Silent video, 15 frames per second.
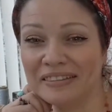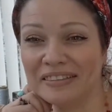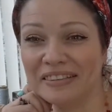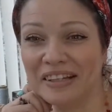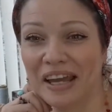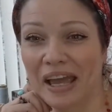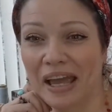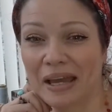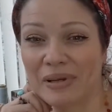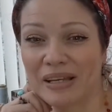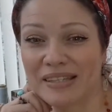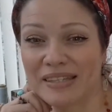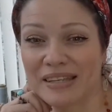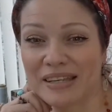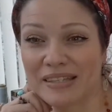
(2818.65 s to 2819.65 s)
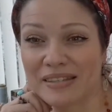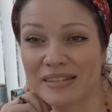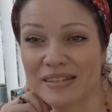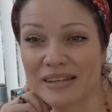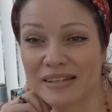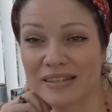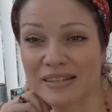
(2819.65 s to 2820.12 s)

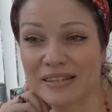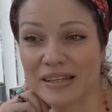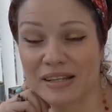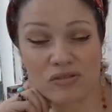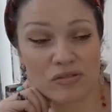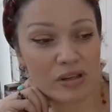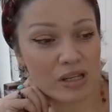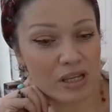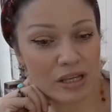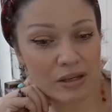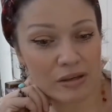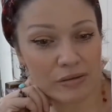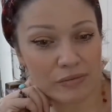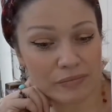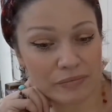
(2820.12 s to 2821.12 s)
Is that's really cute.